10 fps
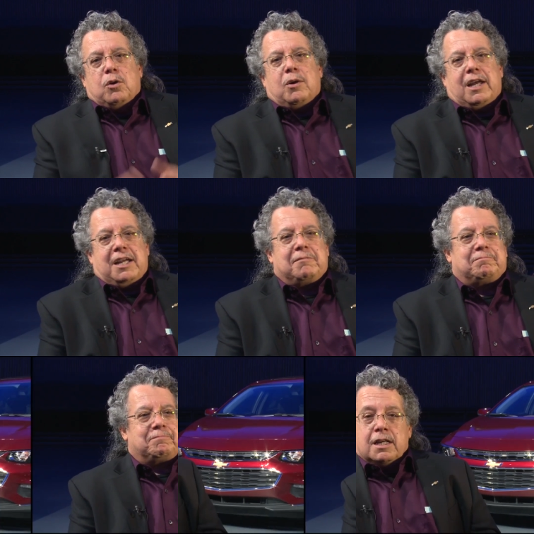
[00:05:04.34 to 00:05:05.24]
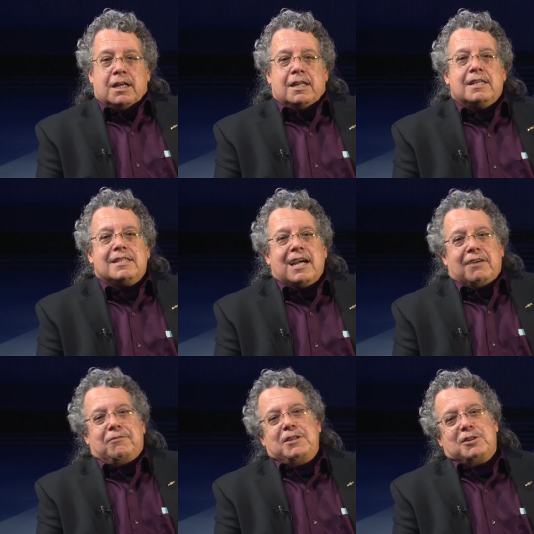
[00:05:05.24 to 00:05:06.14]
your lane. The
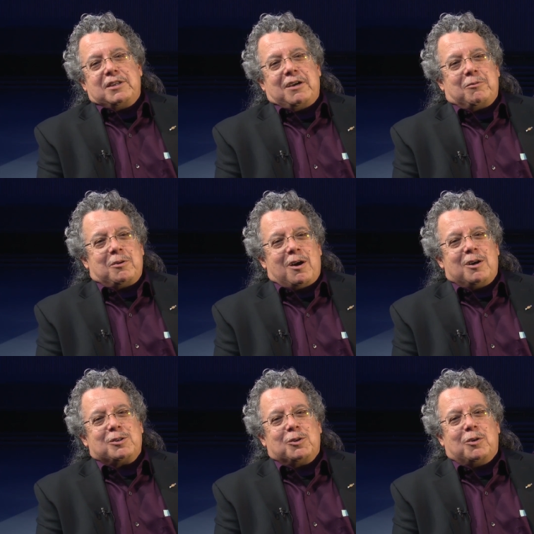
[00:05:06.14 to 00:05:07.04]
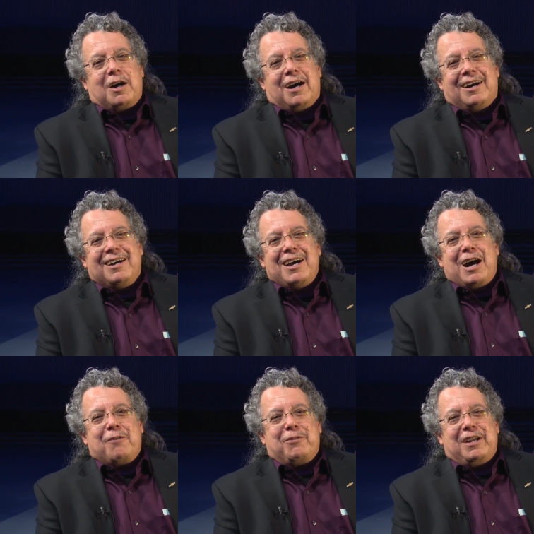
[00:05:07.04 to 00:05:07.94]
second feature that we're also uh,
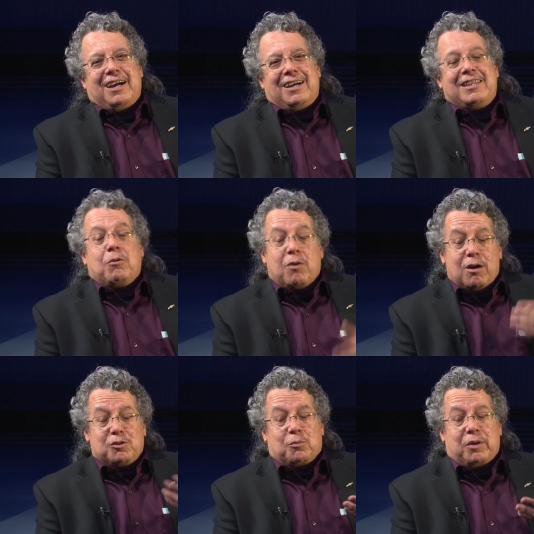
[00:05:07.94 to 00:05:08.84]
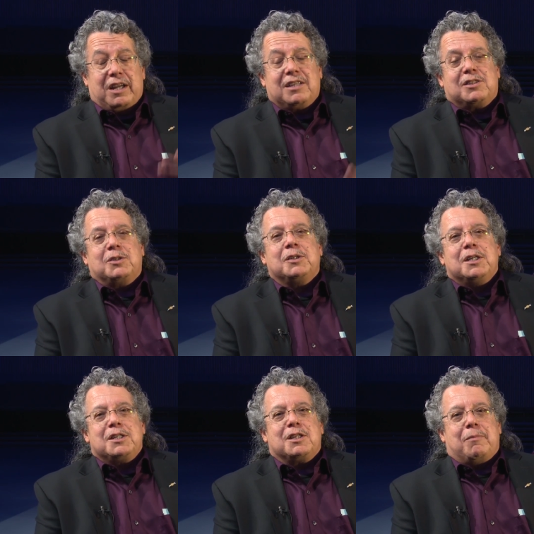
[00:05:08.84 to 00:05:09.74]
offering, uh, that we're also bringing to,
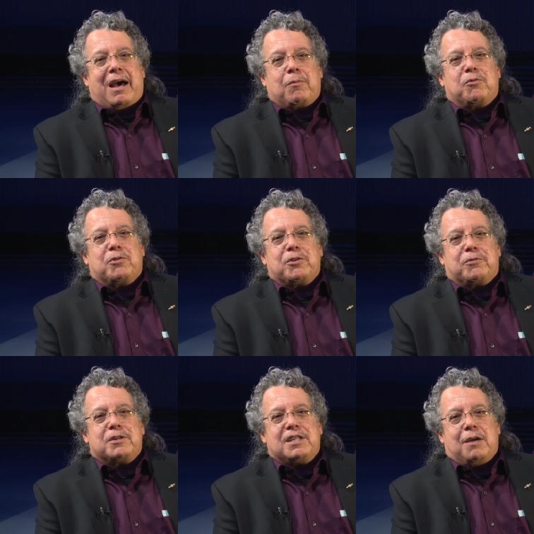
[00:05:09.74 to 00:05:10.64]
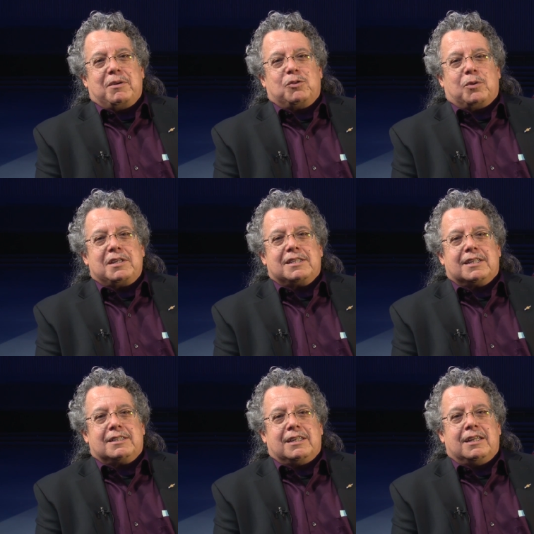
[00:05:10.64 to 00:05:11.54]
to the Malibu for the first time in
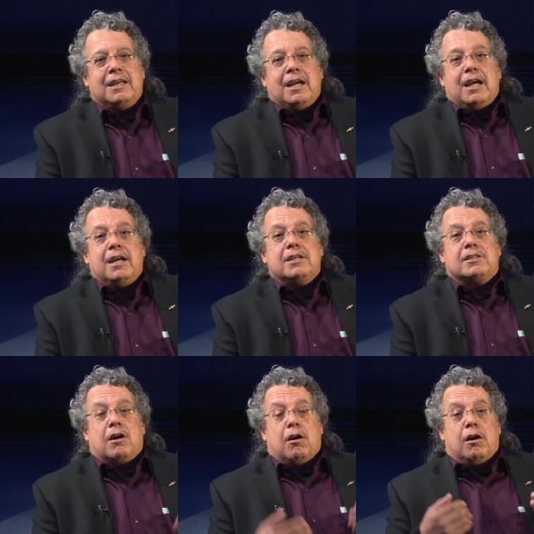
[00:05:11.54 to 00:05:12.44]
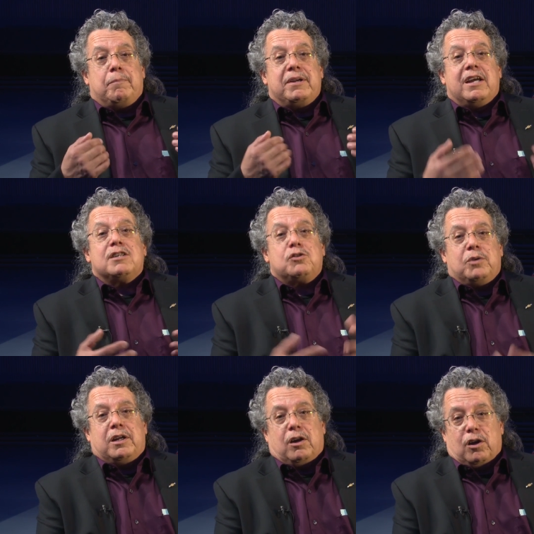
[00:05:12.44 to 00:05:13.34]
2016, is our
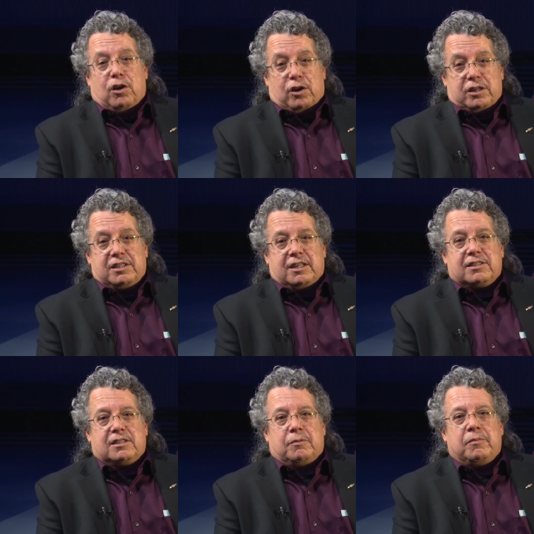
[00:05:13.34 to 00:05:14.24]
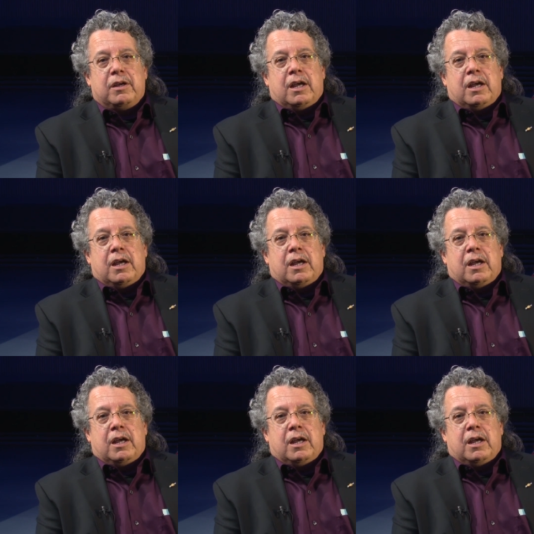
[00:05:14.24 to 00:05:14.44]
pedestrian alert system